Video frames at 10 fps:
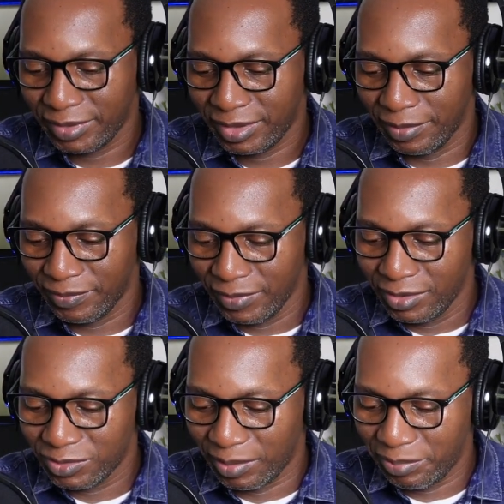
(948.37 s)
okay,
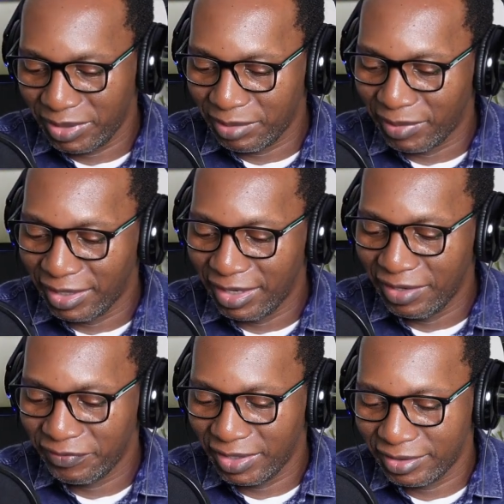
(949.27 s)
so I'm playing my
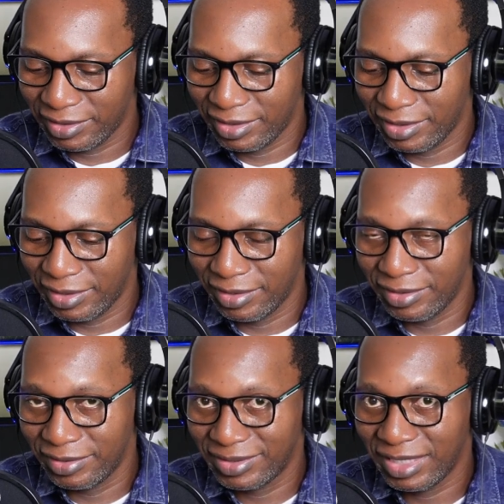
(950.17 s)
A flat
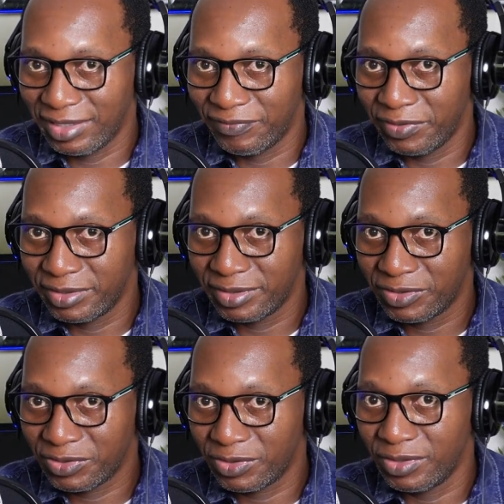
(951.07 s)
in second inversion.
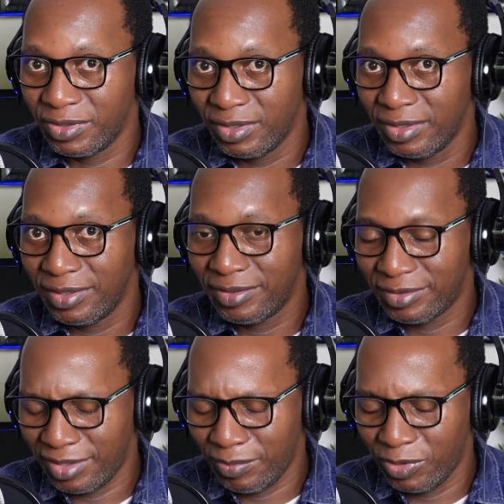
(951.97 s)
So
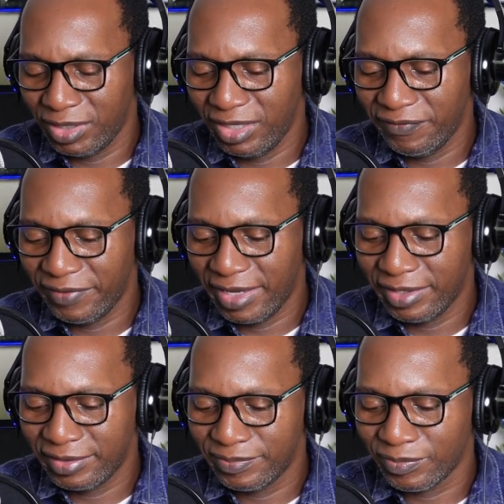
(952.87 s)
thumb on E
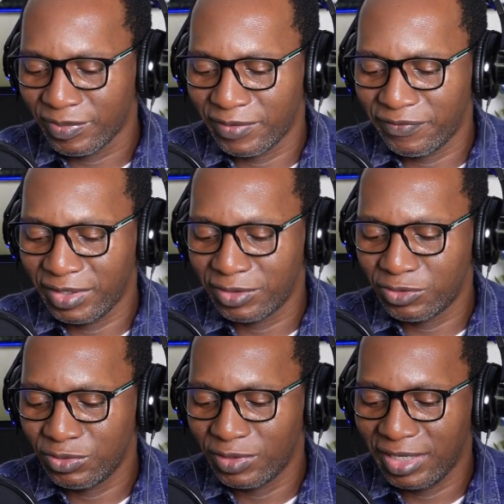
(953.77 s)
flat, finger
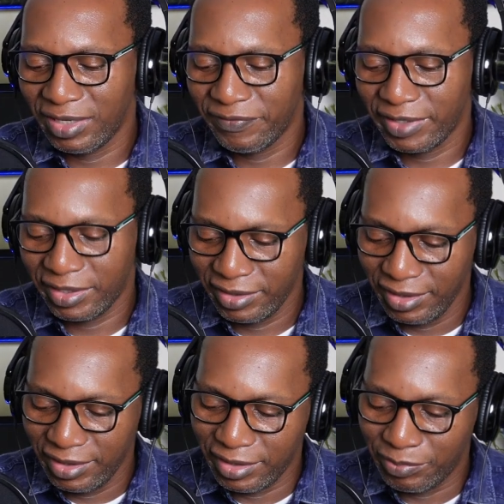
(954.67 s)
2 on A flat,
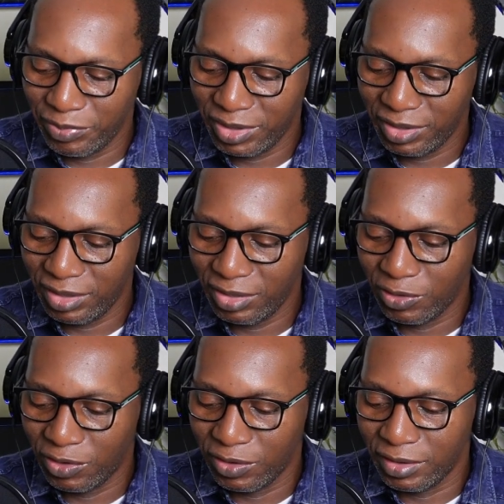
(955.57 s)
and pinky
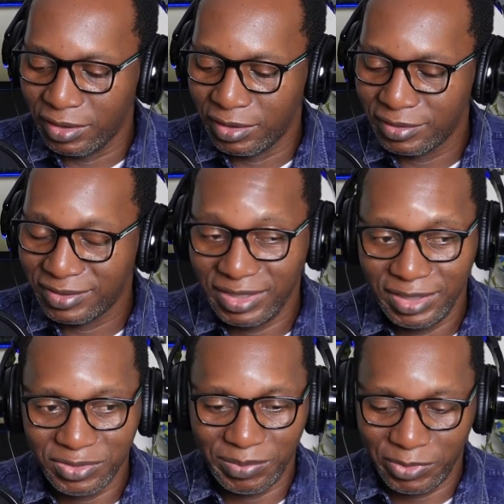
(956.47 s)
on
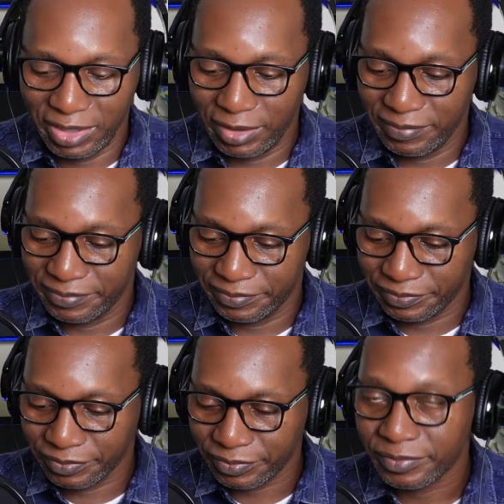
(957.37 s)
C. So I'm going
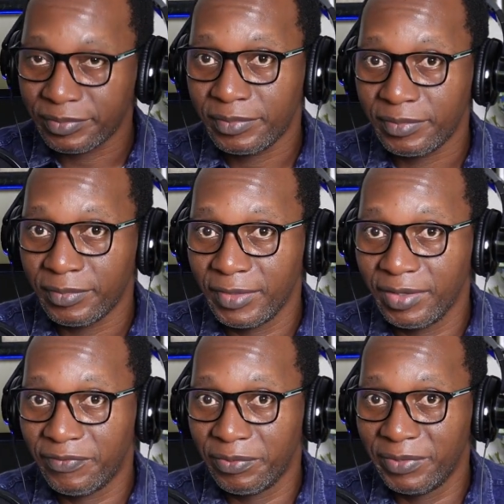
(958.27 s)

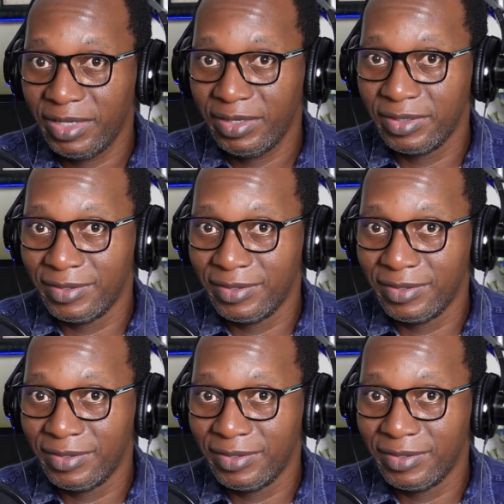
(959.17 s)
from there.